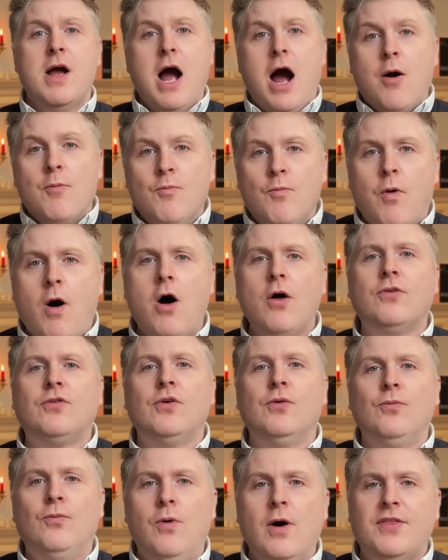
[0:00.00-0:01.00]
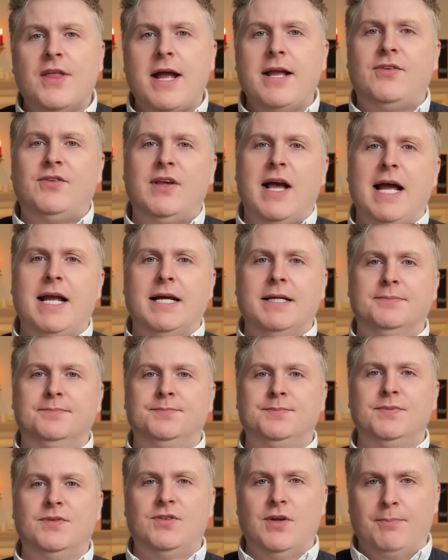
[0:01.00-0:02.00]
And what were they saying
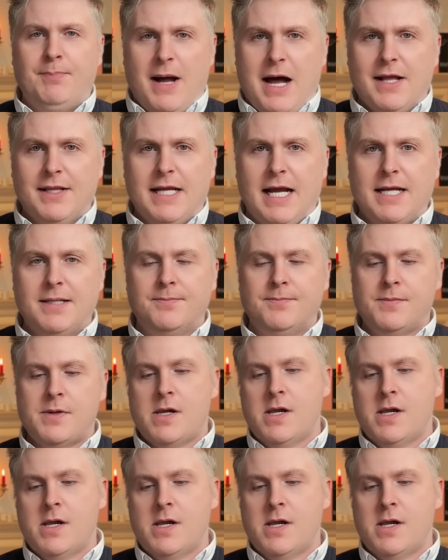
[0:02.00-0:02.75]
to Barnier?